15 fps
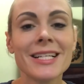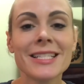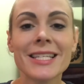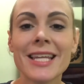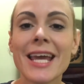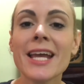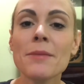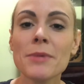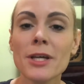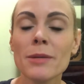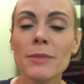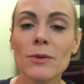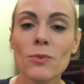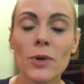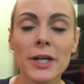Today I'm going to
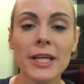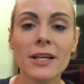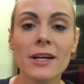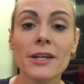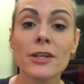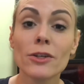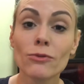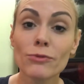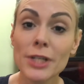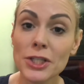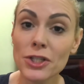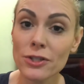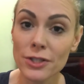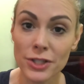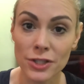be working on an
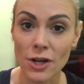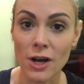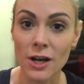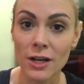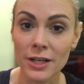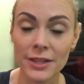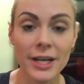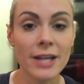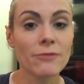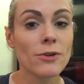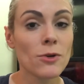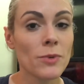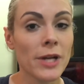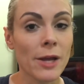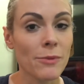original song that I
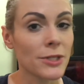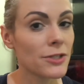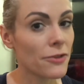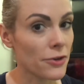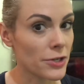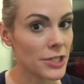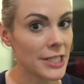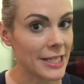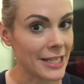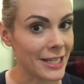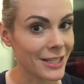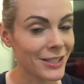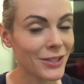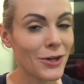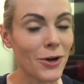wrote when I was
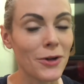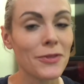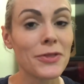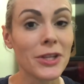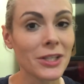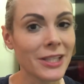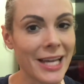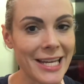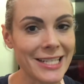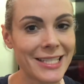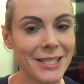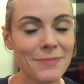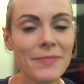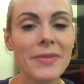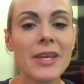13 called The Light.